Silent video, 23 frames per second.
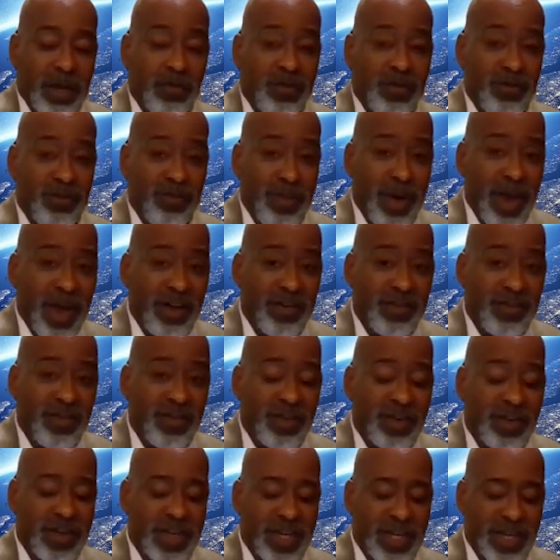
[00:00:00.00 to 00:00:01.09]
He was
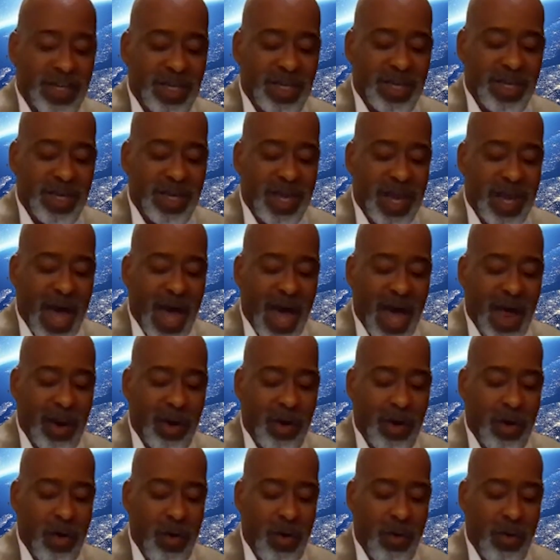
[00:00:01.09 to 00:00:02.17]
measuring to see
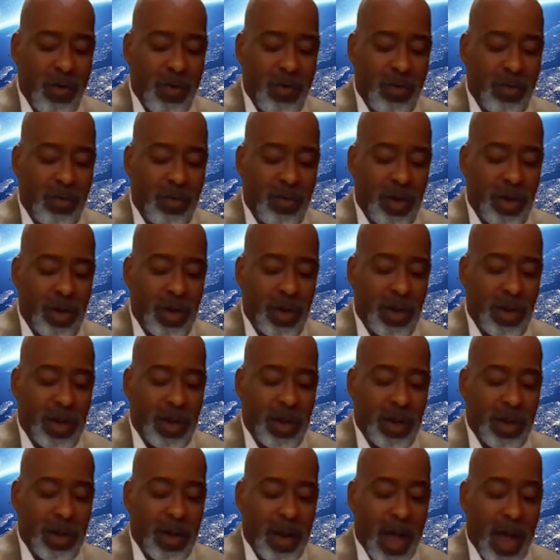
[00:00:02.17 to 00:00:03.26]
how long
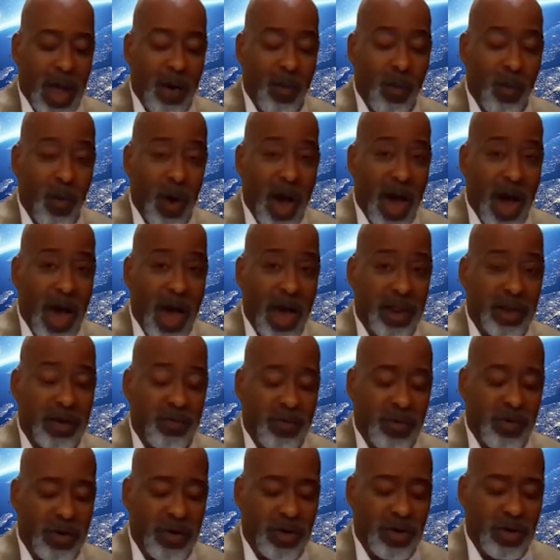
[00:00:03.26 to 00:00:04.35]
and how wide
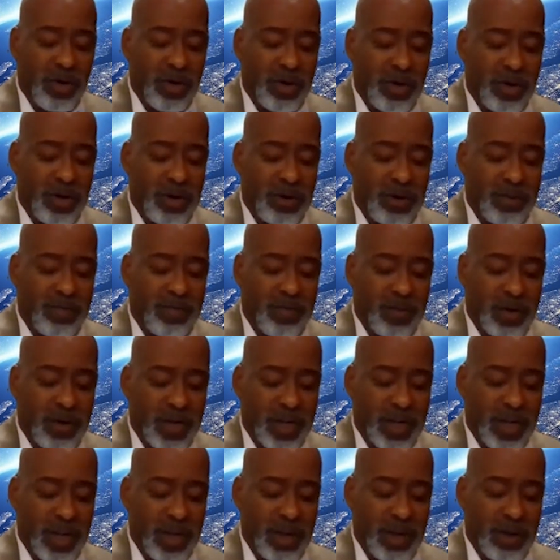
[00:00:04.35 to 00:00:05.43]

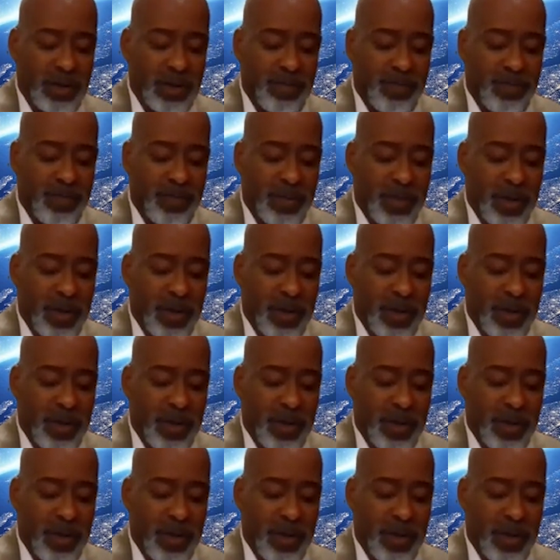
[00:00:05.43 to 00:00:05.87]
the city,